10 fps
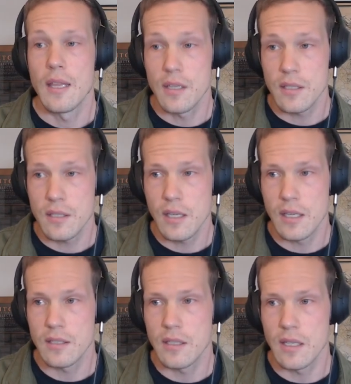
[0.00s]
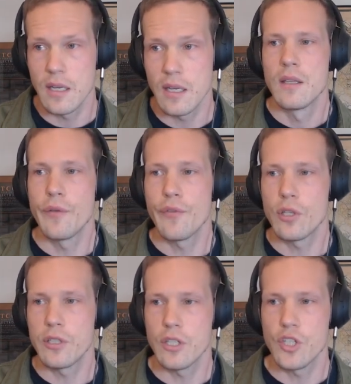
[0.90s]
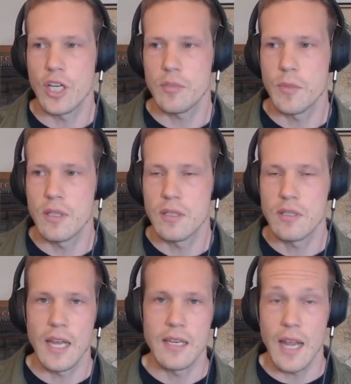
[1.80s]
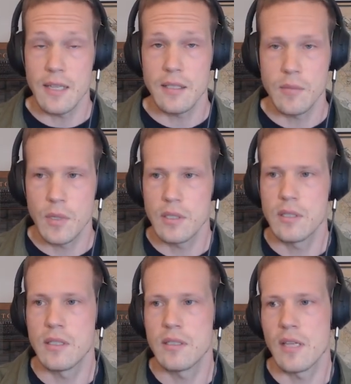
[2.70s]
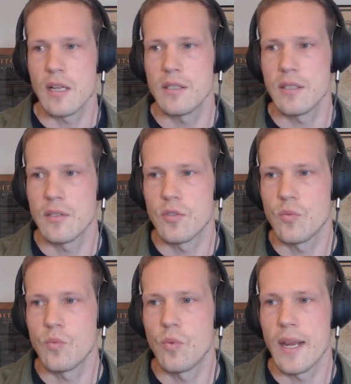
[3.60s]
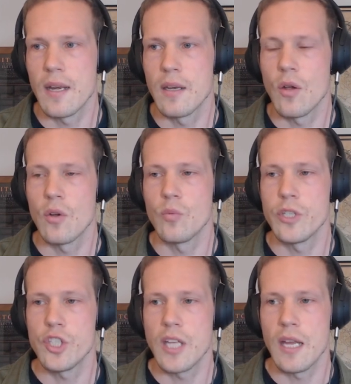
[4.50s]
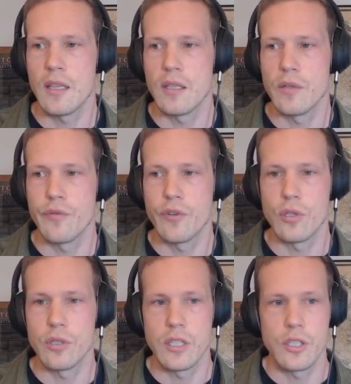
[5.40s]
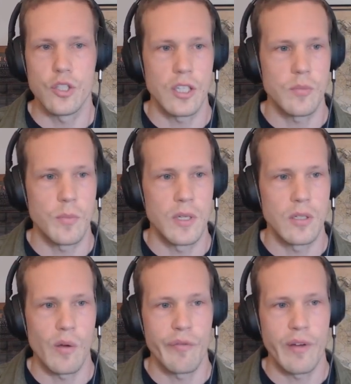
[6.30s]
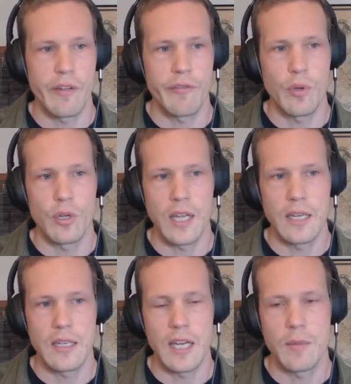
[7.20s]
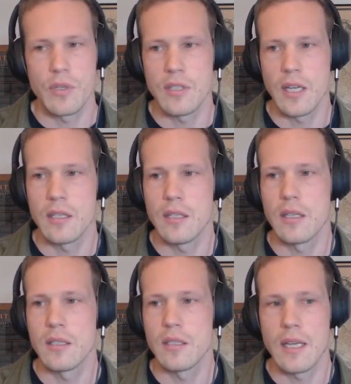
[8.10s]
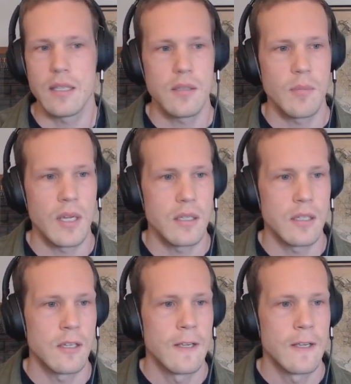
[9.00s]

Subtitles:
This is the difficulty adjustment date estimate. This tells us on which date the difficulty adjustment of 5.88% is estimated.